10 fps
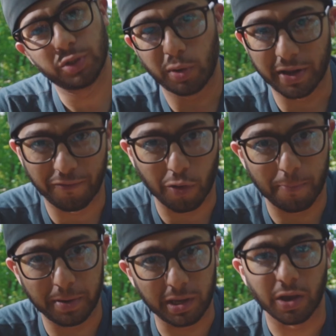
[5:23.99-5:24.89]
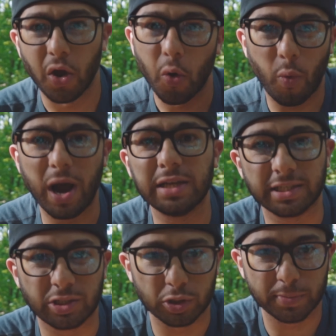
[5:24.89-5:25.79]
24p, why is
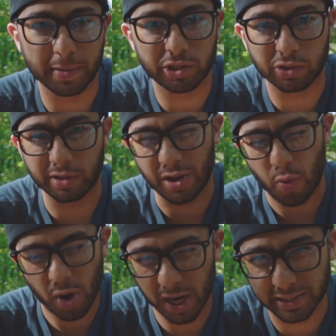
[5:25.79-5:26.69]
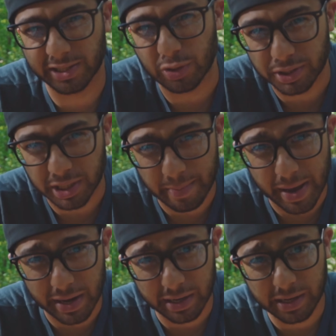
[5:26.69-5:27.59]
it so special and why is it so
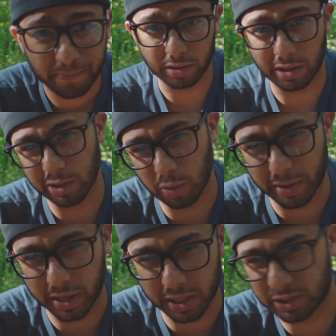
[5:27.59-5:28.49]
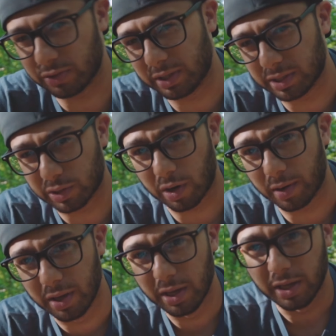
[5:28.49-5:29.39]
cinematic? A little bit of history to start.
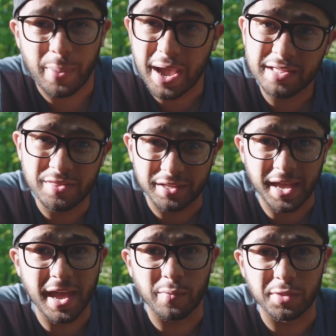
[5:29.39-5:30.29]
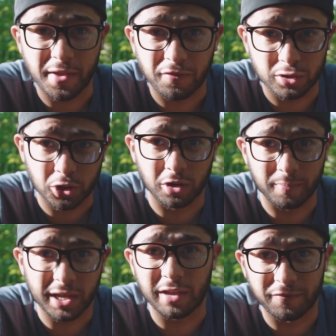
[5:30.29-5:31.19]
Back in the day when they first started
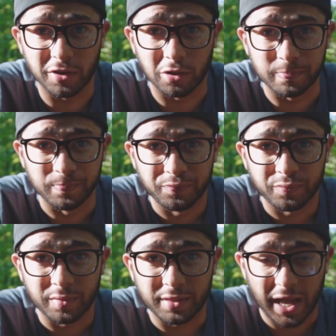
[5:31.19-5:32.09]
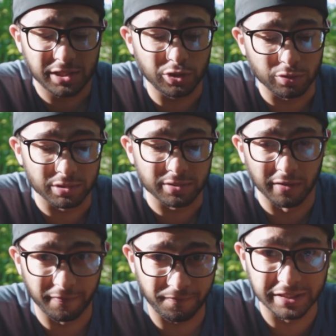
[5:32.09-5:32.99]
making film, they had to use
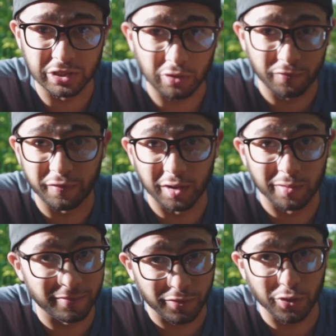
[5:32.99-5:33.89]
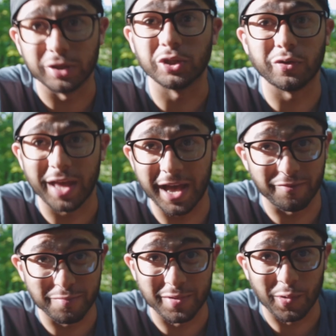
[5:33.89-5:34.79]
physical film, for those of you that
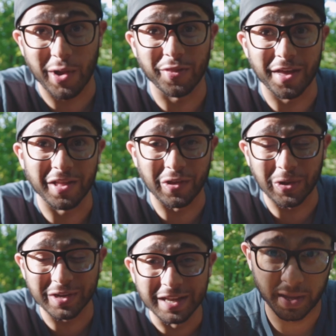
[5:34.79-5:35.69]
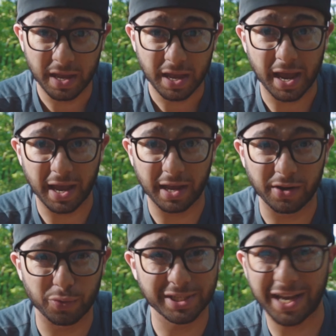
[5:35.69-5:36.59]
haven't been around that long, and
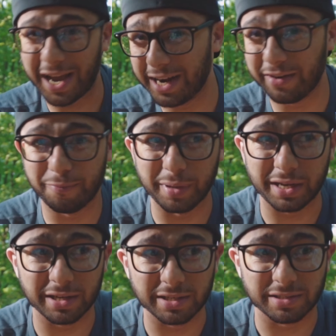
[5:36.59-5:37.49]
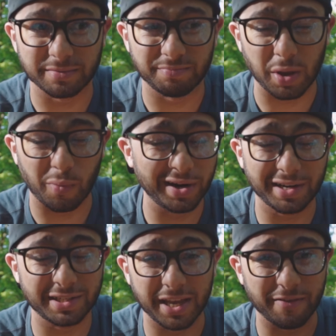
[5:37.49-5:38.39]
it was kind of because they
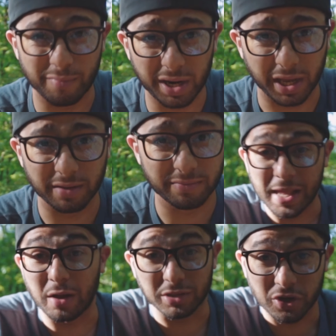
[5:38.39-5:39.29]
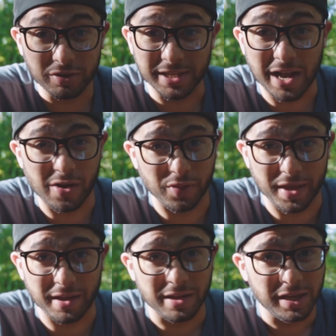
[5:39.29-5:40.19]
wanted to save money. Now it turns out
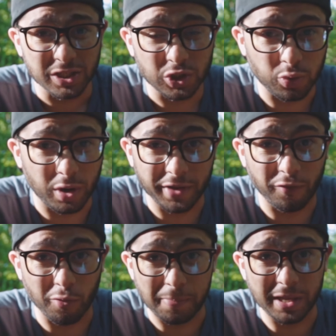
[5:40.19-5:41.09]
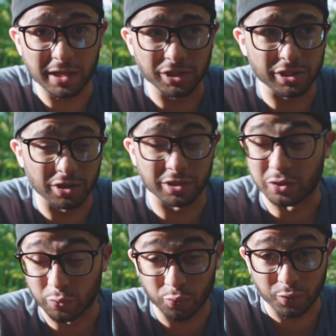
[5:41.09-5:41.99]
that 24p just
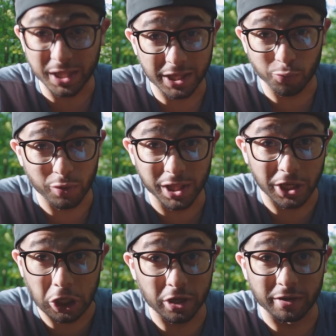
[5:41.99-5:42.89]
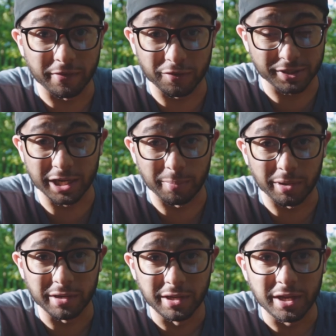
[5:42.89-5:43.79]
looks really, really good for
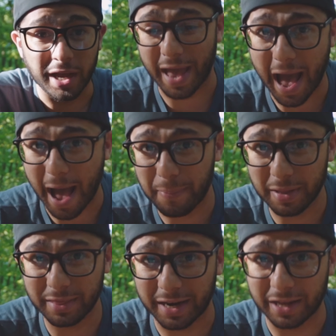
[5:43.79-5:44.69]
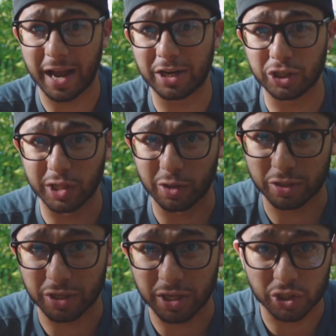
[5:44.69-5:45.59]
cinema. It happened that it actually
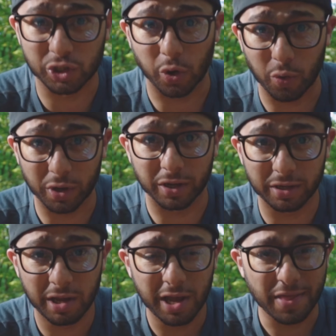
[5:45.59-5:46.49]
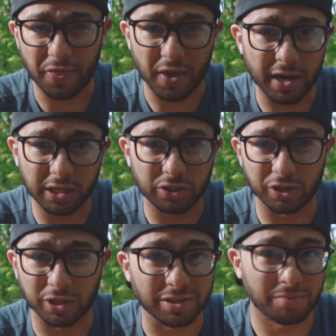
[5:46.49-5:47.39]
looked so good that the
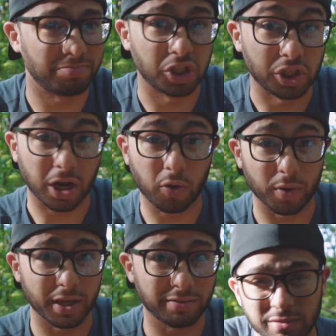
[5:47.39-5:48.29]
industry just stuck with it